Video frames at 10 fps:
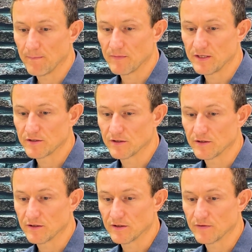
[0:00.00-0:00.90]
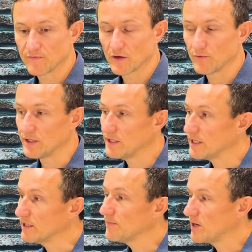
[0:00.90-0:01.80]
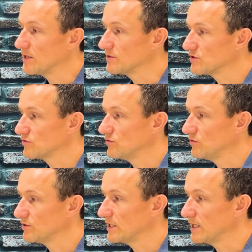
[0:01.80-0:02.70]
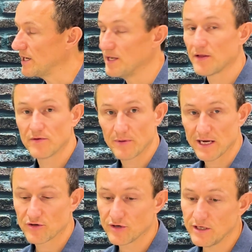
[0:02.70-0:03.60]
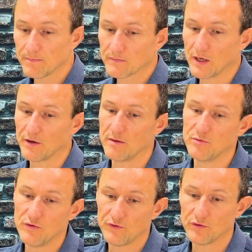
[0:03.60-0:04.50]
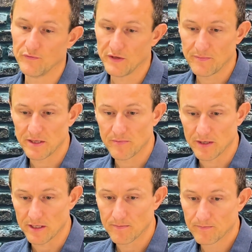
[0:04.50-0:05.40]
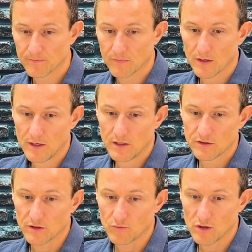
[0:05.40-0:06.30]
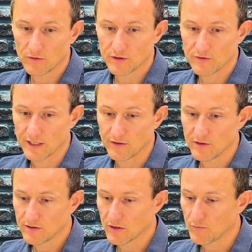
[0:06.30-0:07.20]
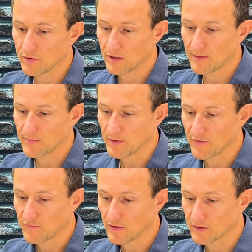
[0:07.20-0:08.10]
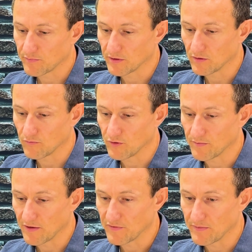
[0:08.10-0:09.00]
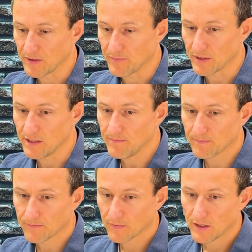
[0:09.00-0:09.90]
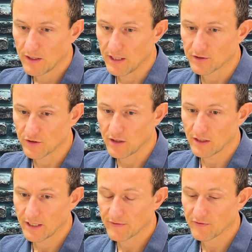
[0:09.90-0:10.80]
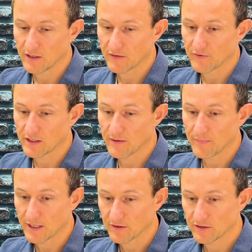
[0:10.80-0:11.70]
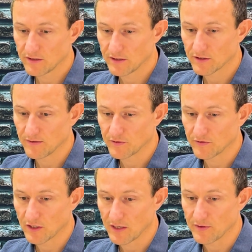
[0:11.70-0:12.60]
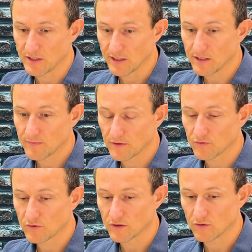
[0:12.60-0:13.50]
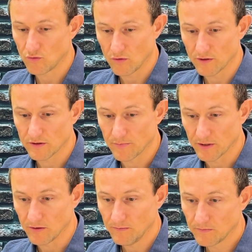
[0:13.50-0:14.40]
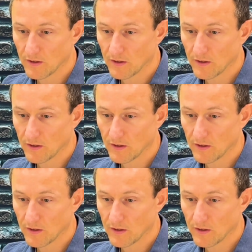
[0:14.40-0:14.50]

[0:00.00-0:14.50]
into the following year, I installed another battery and I moved to a VPP. So what I'll do now is I'll pull up my first bill with my VPP. It's not a like-for-like comparison in terms of time of year. This was an August bill.